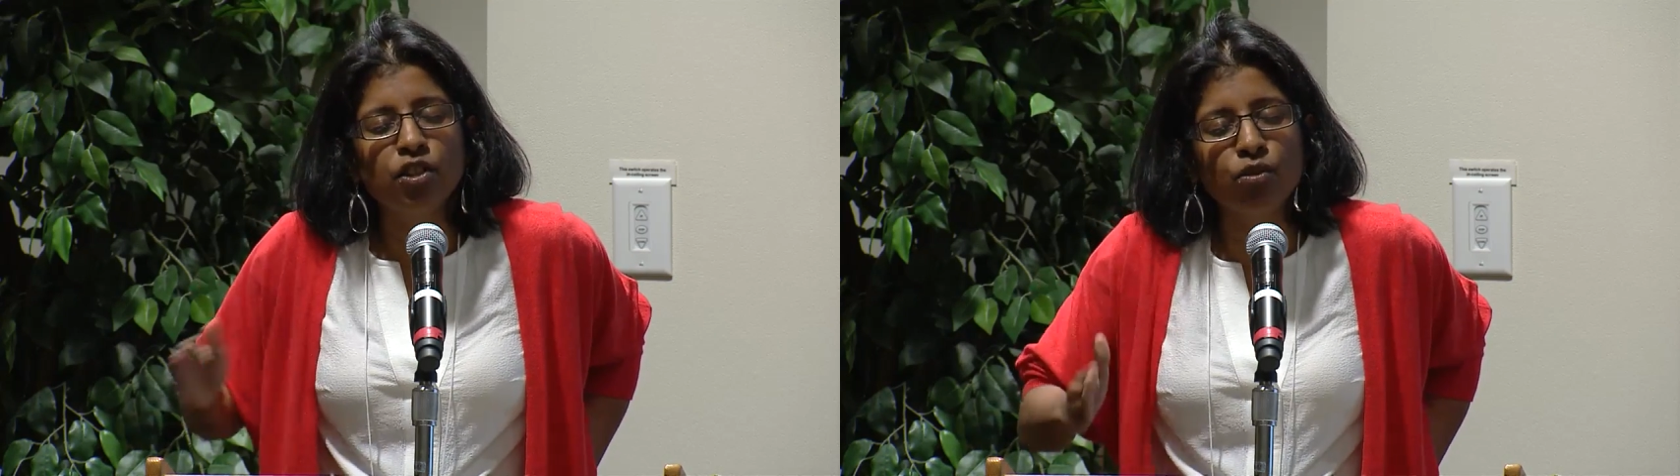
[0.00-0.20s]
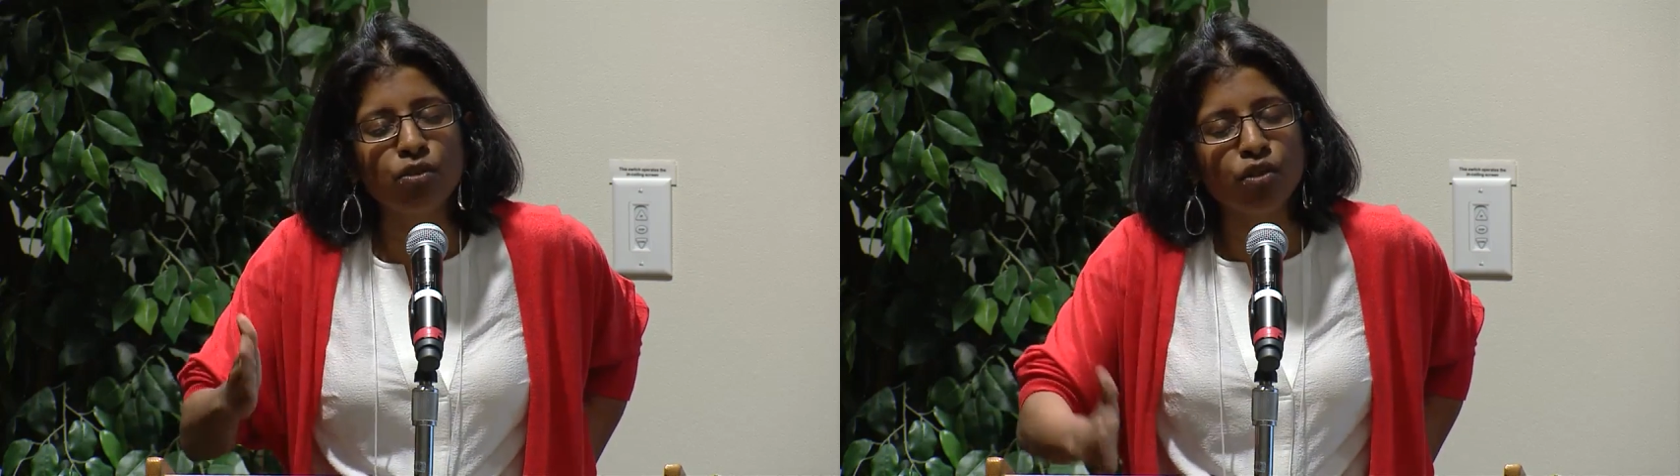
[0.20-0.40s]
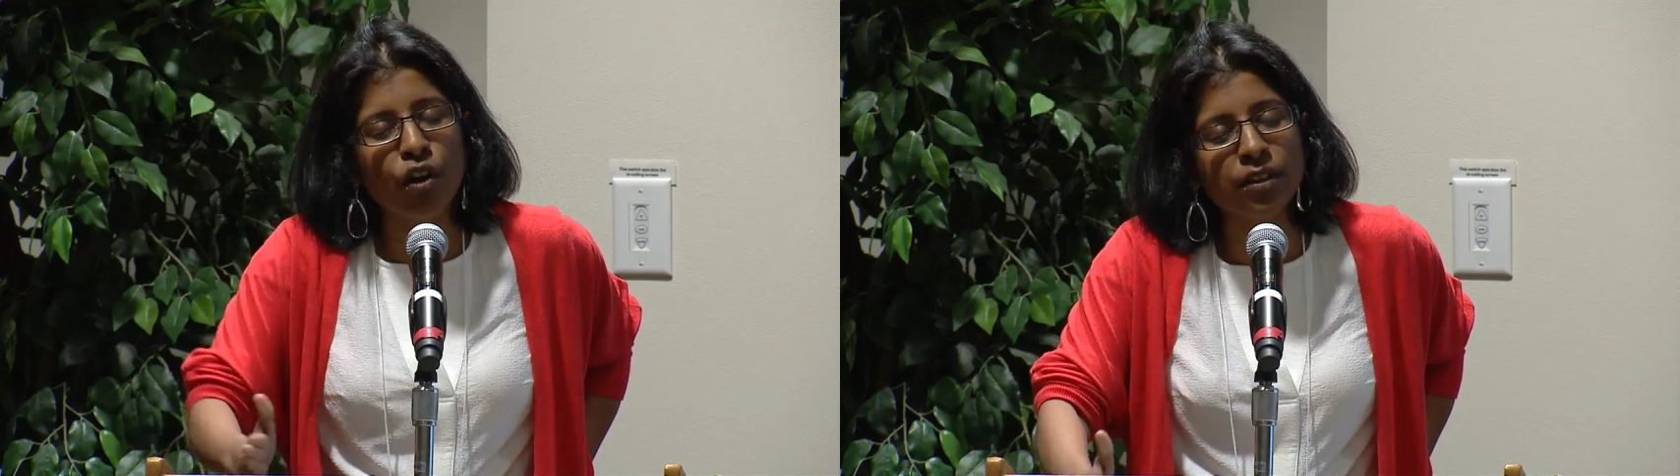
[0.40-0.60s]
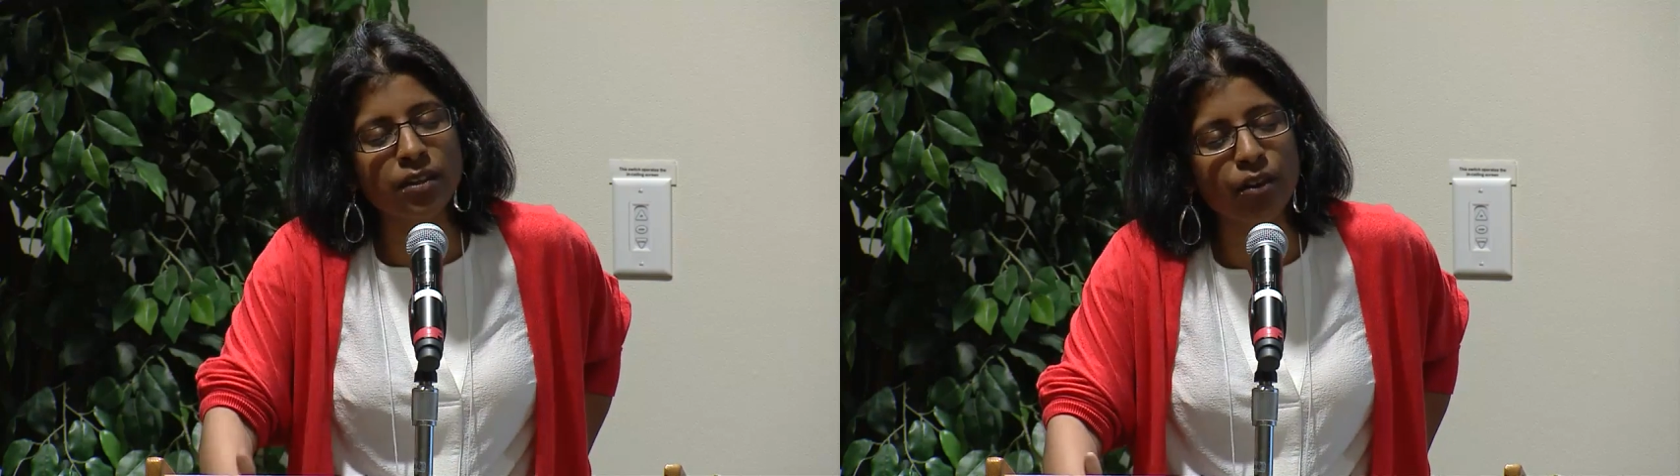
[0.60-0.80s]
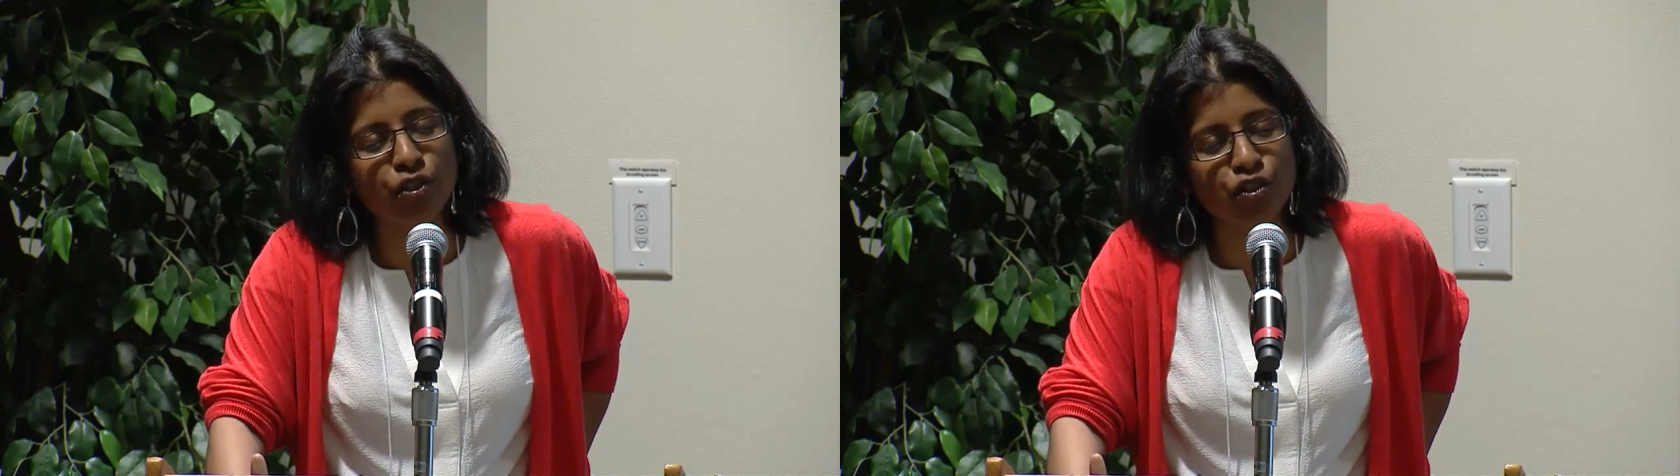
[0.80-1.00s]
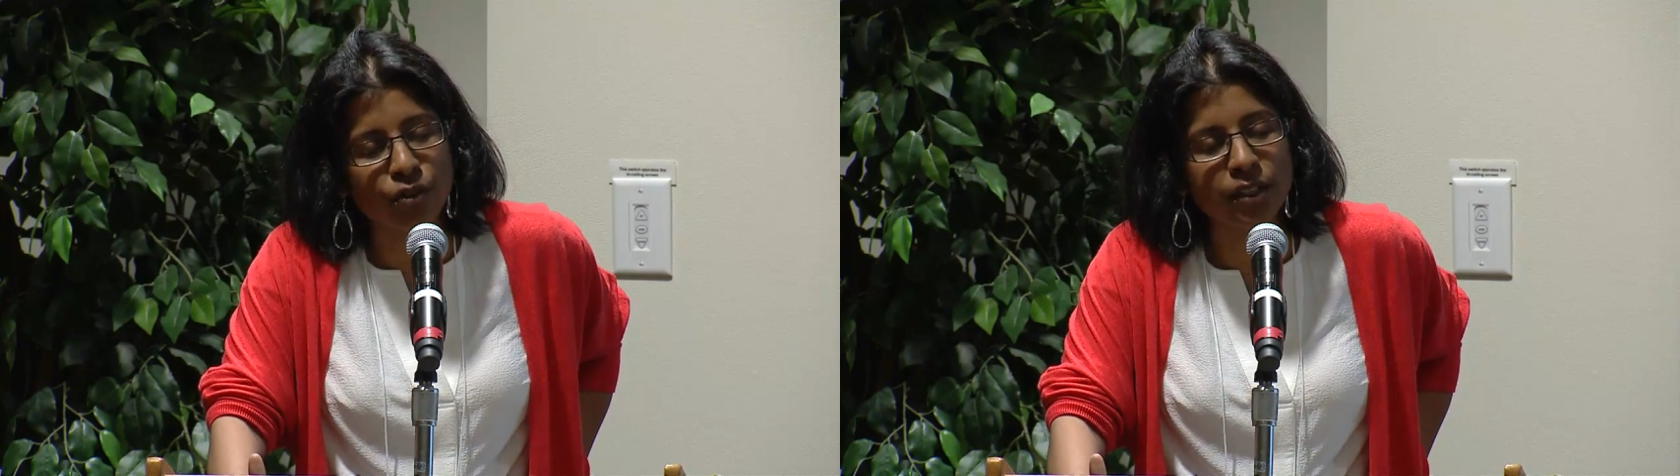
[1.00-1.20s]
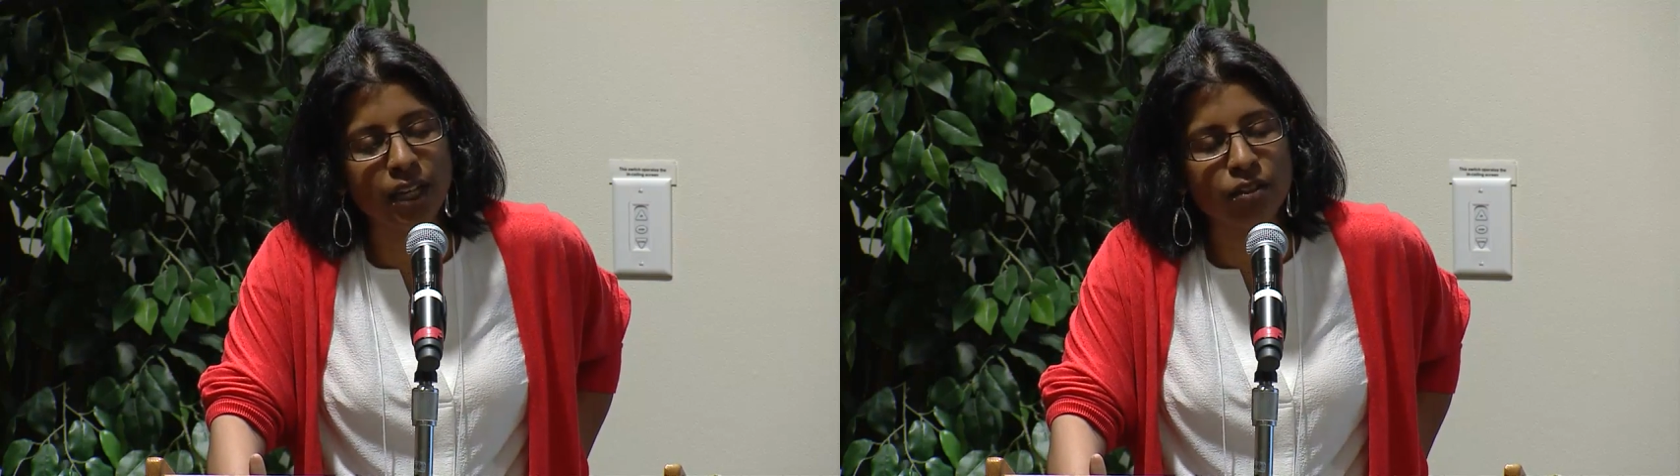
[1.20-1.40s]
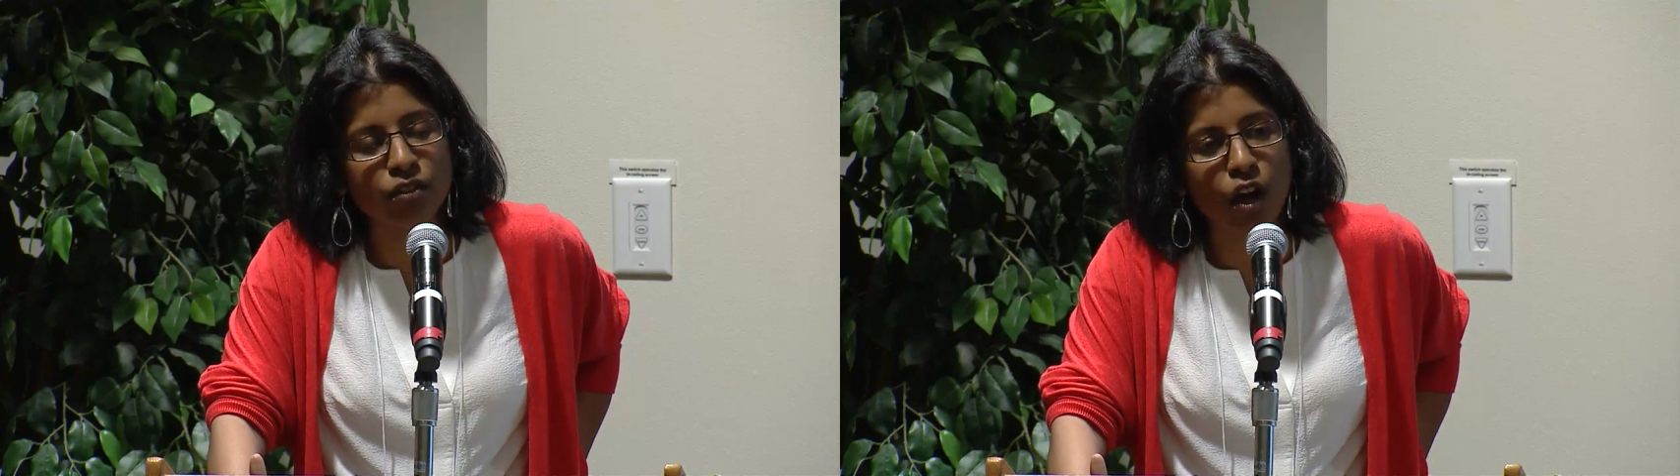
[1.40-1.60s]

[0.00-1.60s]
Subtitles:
start their journey as